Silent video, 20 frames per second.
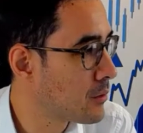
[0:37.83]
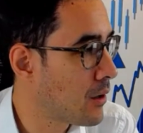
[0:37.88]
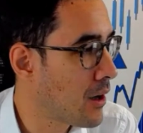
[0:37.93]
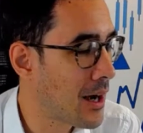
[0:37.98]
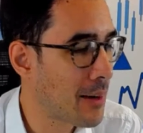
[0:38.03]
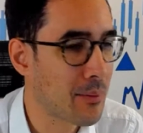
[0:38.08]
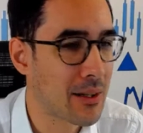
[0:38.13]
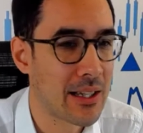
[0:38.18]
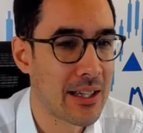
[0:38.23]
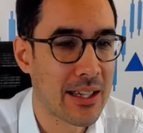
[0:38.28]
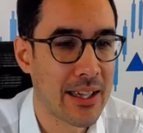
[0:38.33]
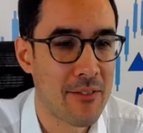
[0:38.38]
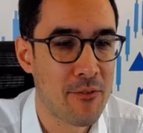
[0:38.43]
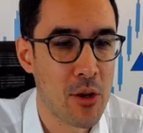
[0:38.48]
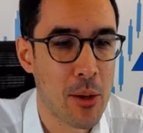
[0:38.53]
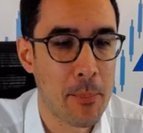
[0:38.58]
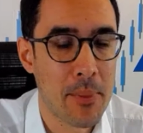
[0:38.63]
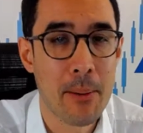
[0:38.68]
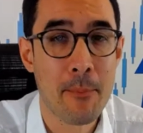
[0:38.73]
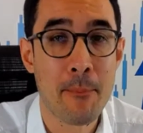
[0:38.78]
I'm going to give you a
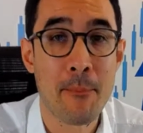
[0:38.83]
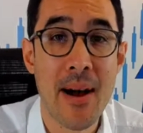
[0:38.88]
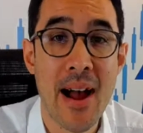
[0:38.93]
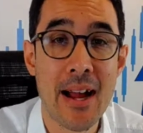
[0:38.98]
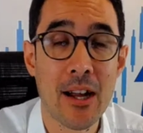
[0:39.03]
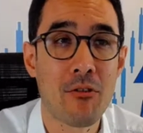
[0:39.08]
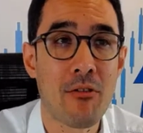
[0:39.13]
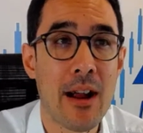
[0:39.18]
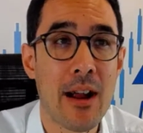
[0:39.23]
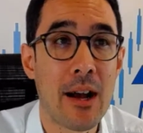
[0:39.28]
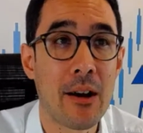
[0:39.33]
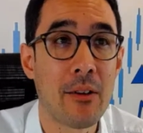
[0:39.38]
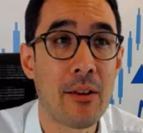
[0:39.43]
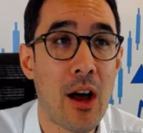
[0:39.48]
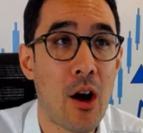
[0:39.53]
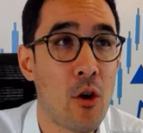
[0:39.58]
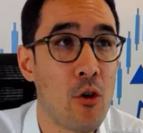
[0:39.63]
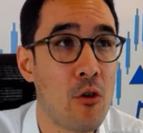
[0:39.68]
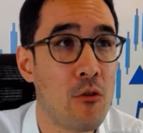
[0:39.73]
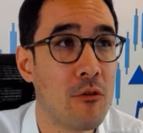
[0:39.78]
bit of background
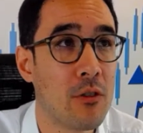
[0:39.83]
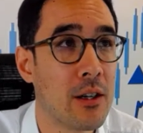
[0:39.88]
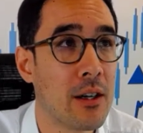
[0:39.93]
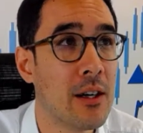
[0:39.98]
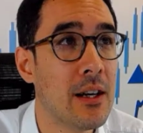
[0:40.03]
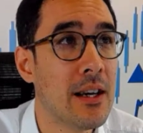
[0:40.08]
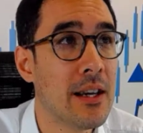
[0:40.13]
over